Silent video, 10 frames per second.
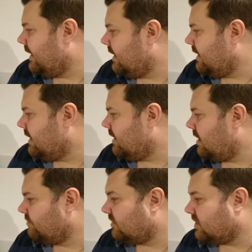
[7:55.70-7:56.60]

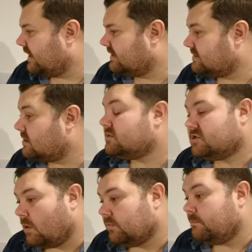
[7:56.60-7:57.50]
Other things,
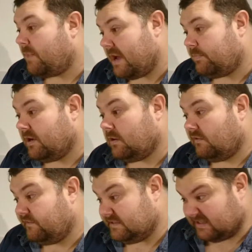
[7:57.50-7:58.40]
salt and pepper,
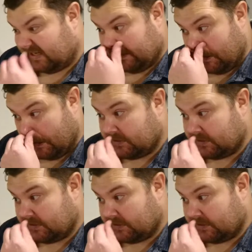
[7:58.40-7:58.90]
obviously.